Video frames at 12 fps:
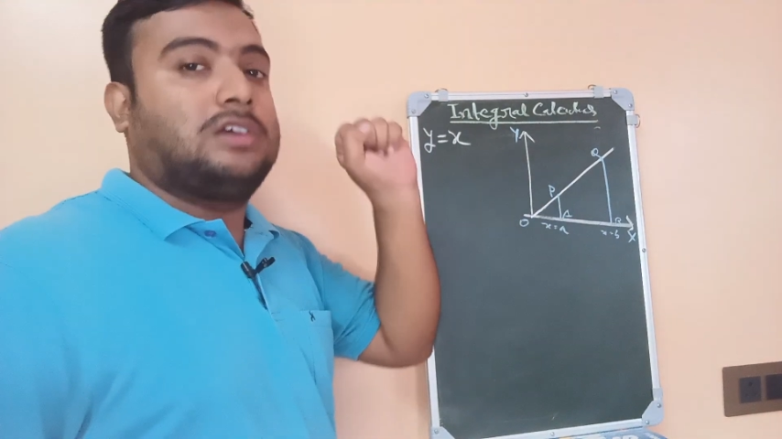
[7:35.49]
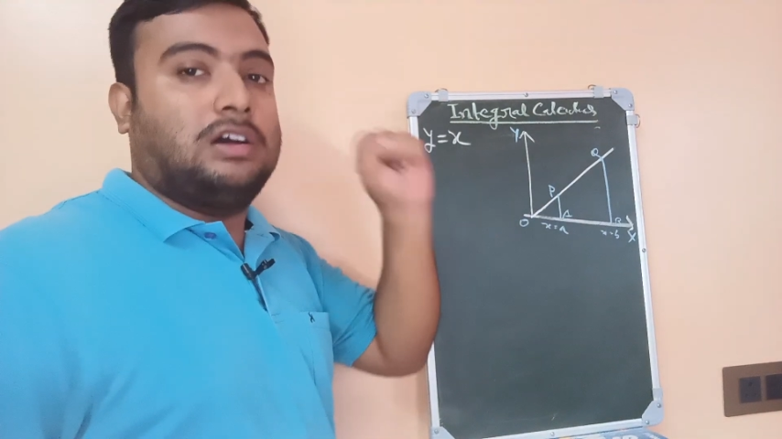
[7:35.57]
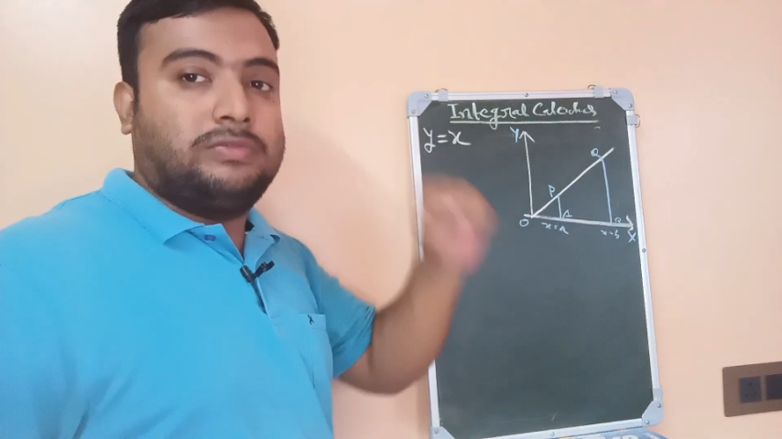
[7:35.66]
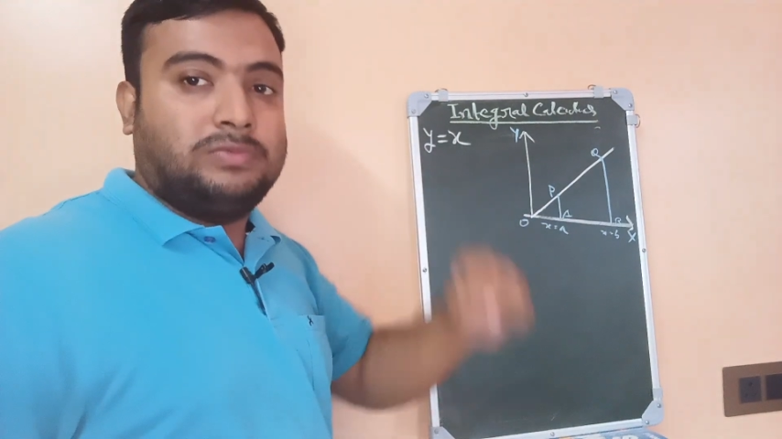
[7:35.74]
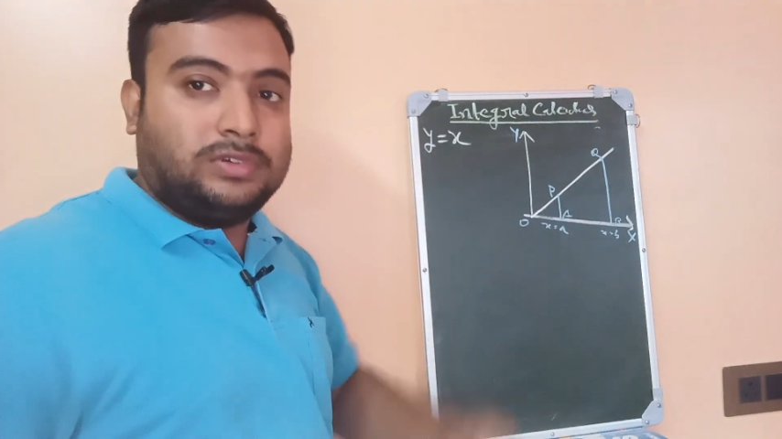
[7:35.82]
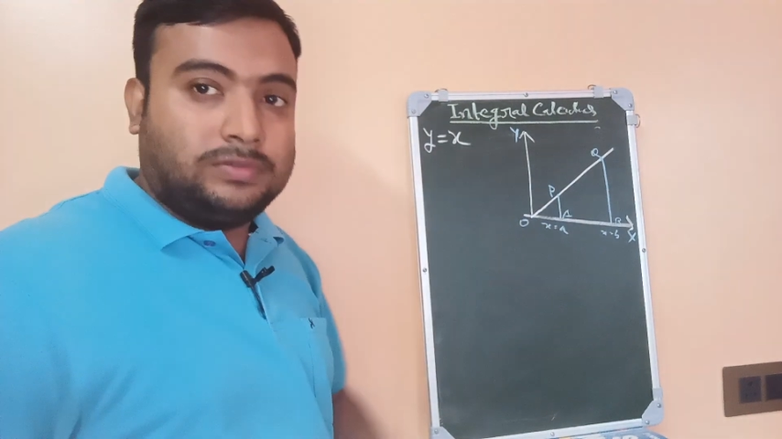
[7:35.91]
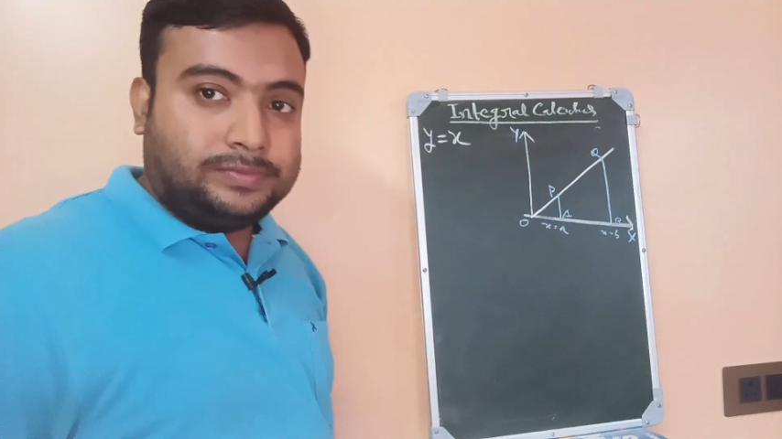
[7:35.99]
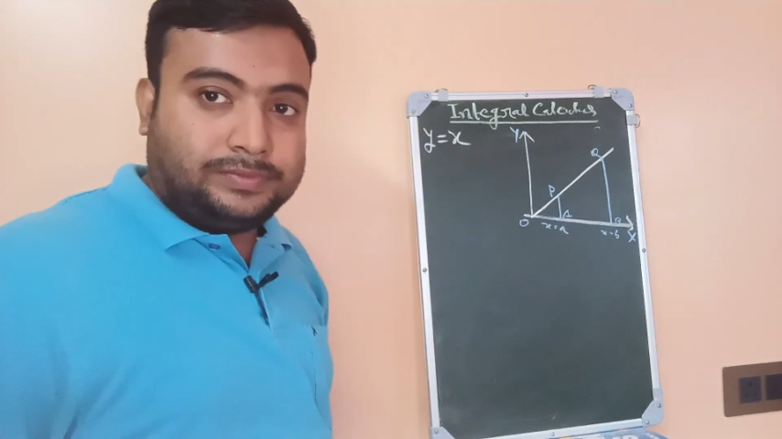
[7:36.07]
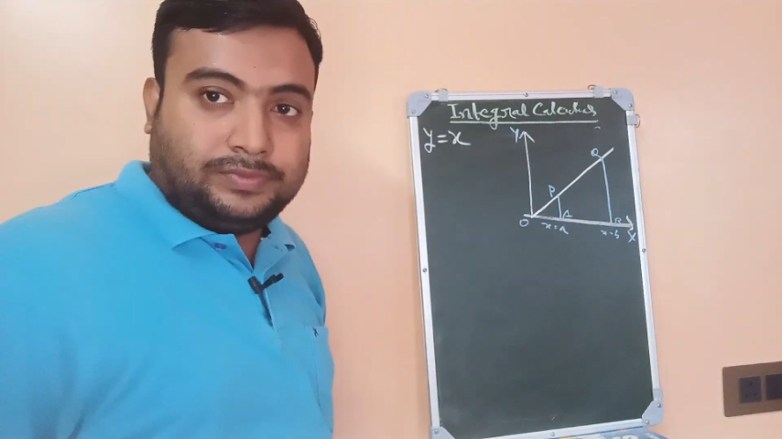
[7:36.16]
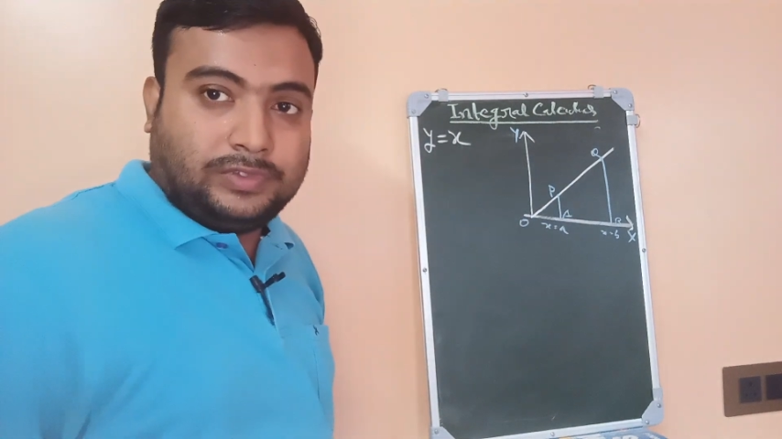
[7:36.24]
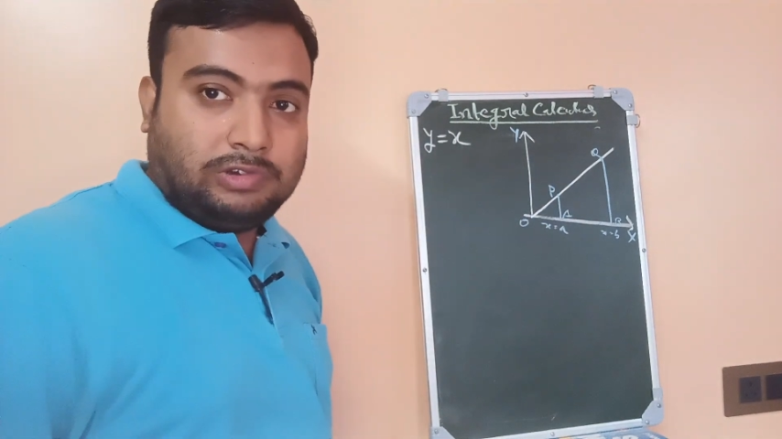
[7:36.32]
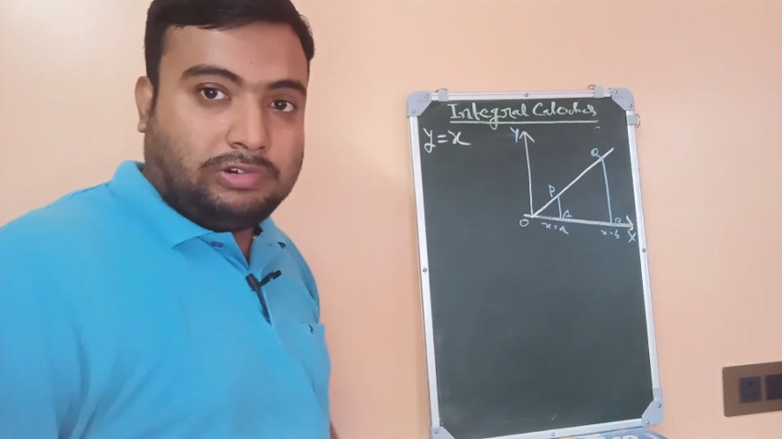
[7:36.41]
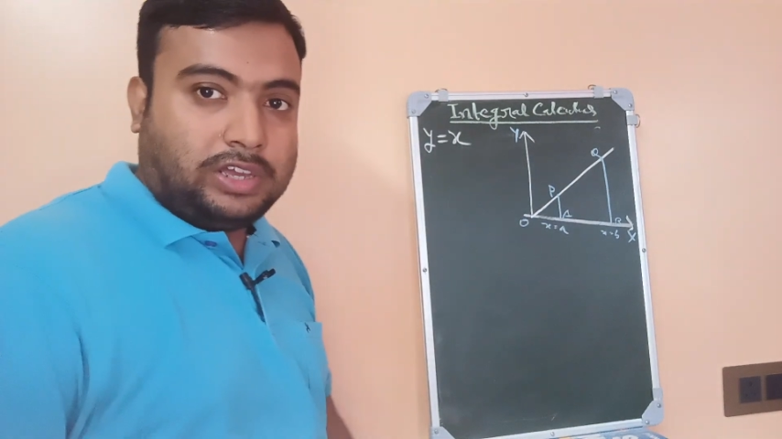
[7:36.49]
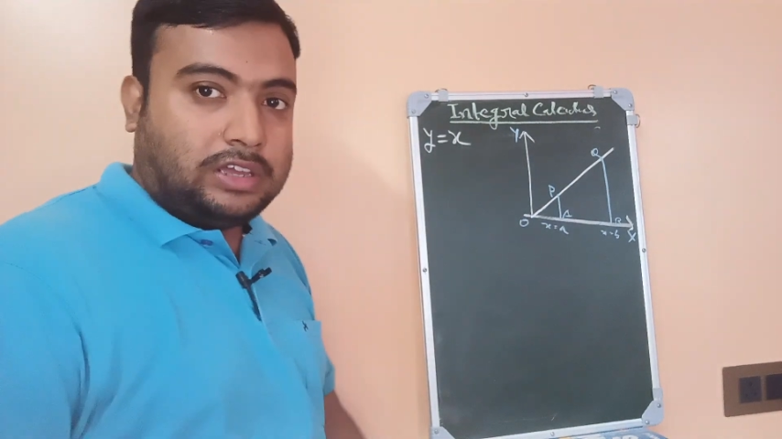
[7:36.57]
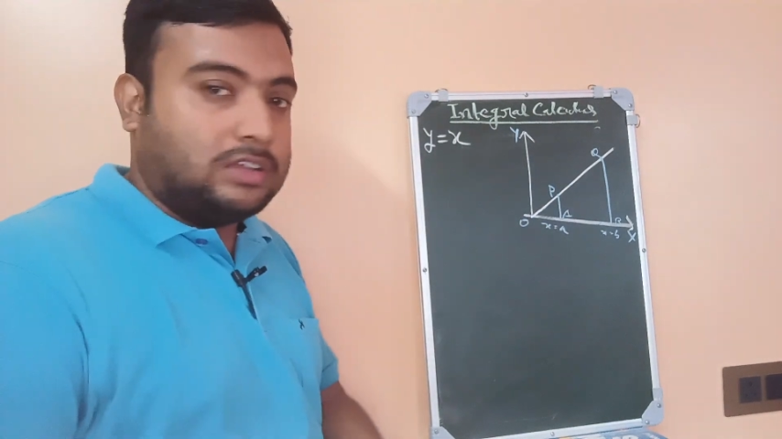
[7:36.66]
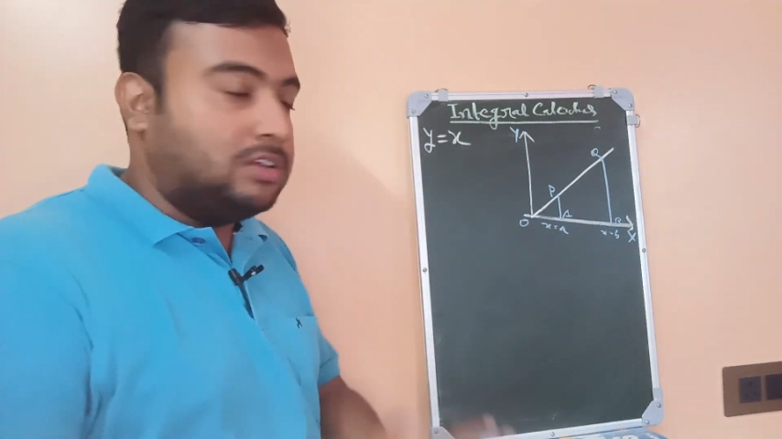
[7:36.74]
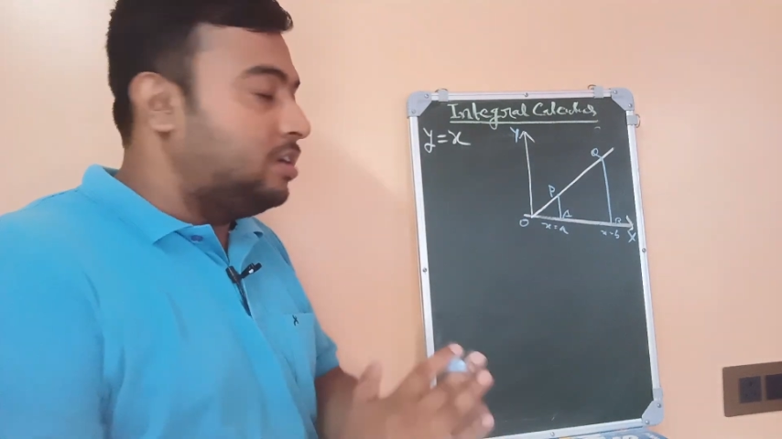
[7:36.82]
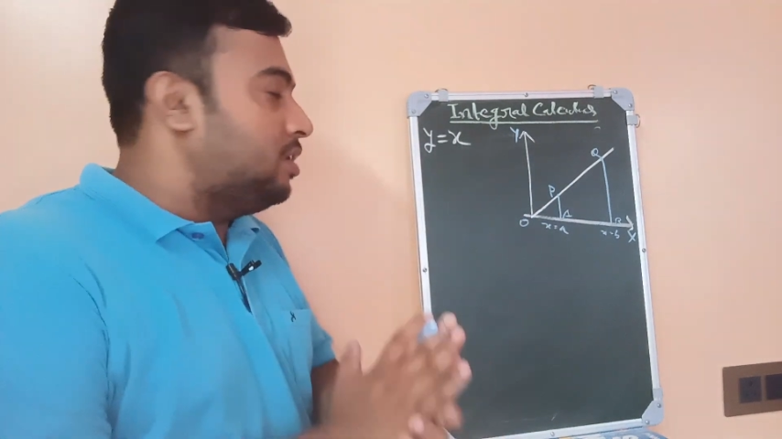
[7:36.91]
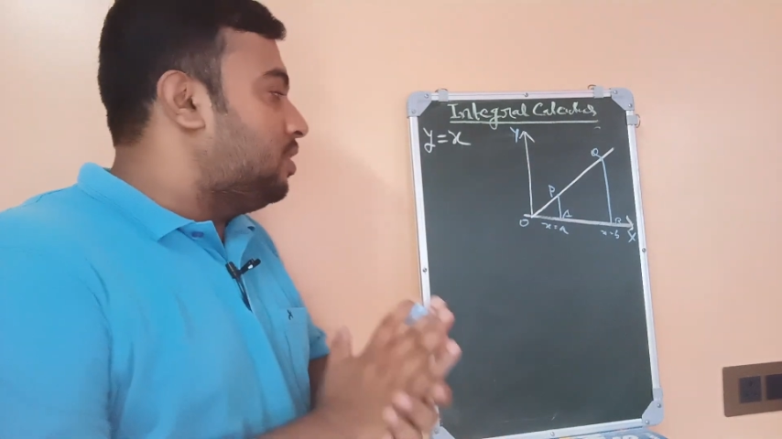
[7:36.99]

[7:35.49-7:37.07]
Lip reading: curve? Okay,